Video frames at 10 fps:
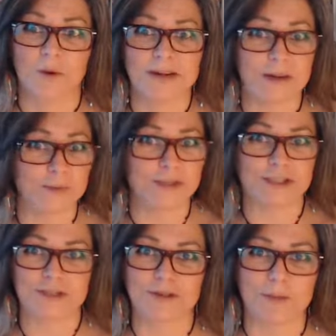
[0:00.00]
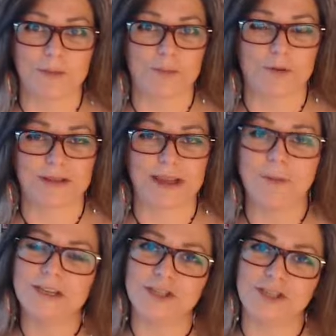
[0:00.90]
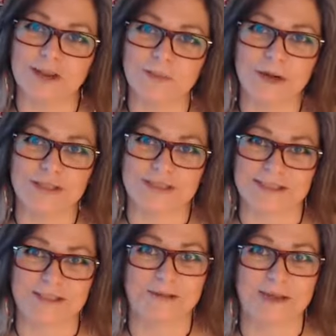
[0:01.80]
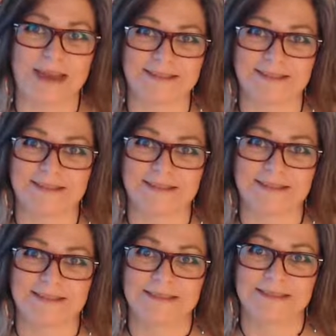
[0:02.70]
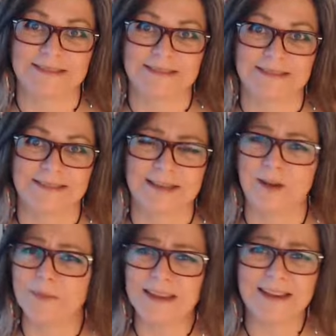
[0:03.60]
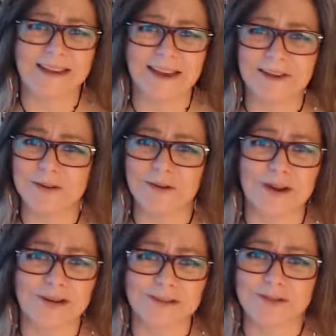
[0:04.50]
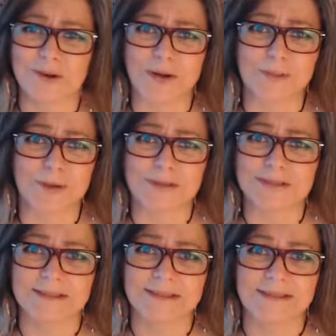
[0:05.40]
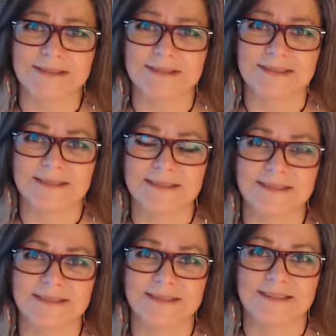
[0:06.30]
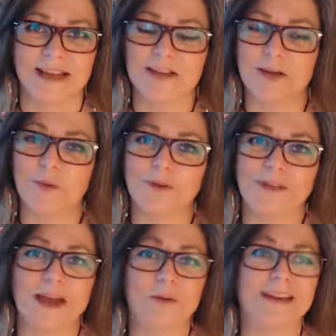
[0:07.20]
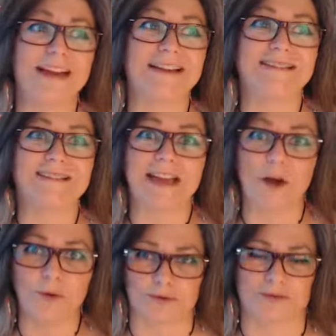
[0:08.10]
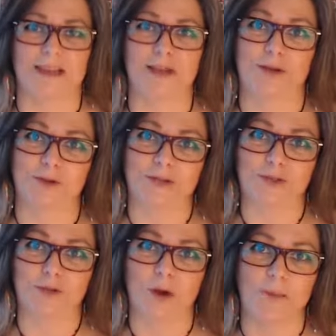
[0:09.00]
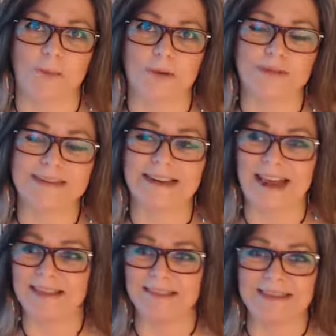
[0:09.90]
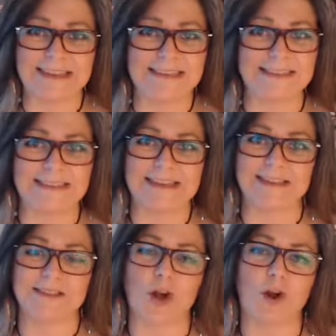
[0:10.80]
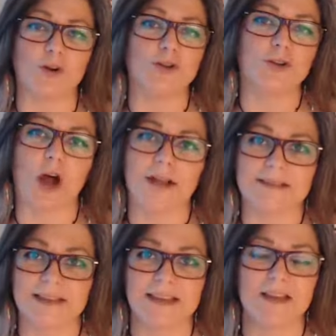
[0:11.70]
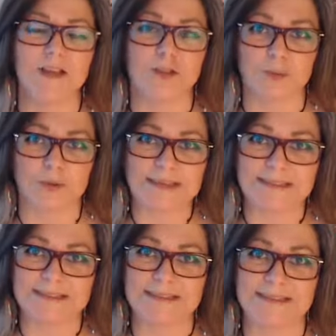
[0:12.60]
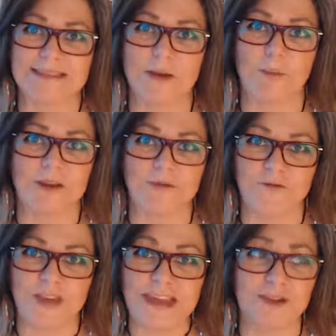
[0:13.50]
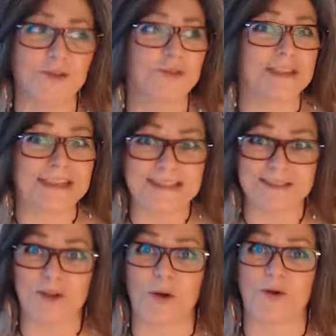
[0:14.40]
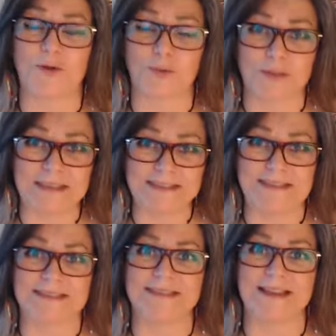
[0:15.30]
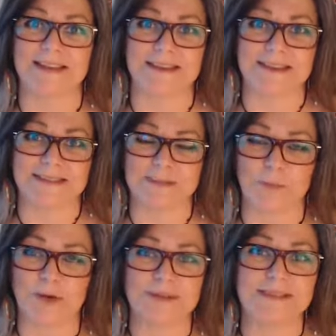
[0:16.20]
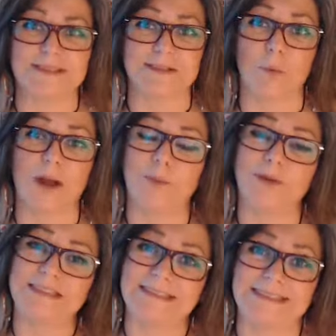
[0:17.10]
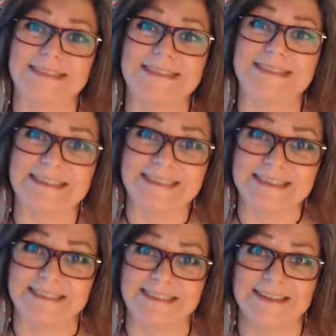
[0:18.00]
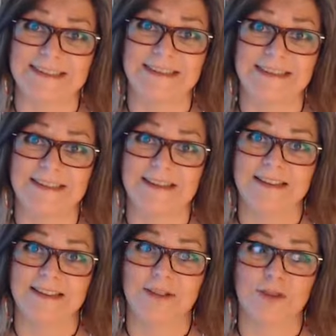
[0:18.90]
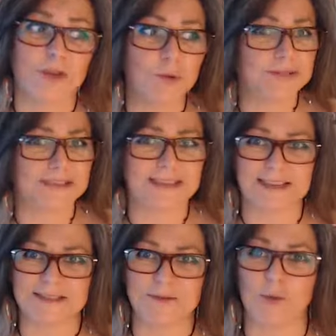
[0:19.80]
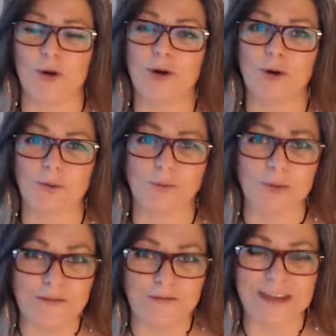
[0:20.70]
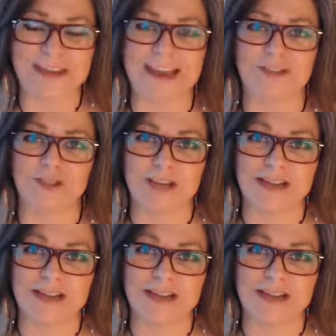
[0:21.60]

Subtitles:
What number did you come up with? How many check marks did you get? Tell me again, you're not a strong person. I know without a doubt that you're a strong person. And these things are not the reasons that we fail. These are the reasons and the experiences why we succeed. Those things were horrific and